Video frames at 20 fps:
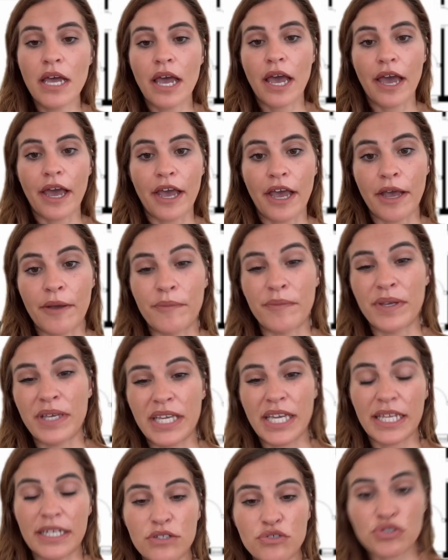
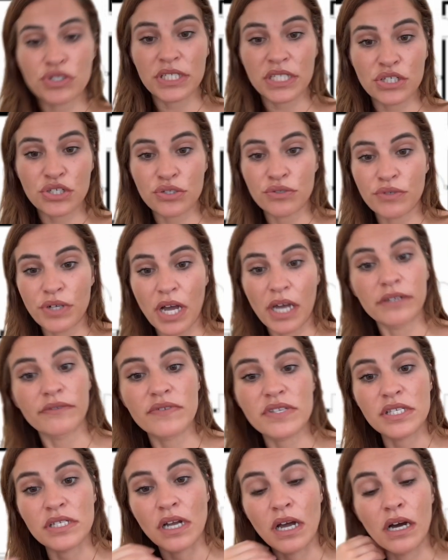a traditional kind of
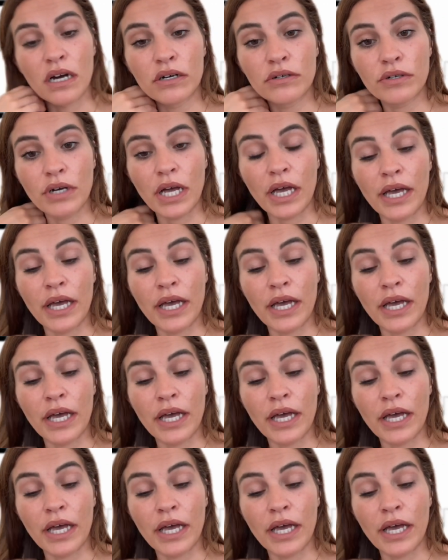style.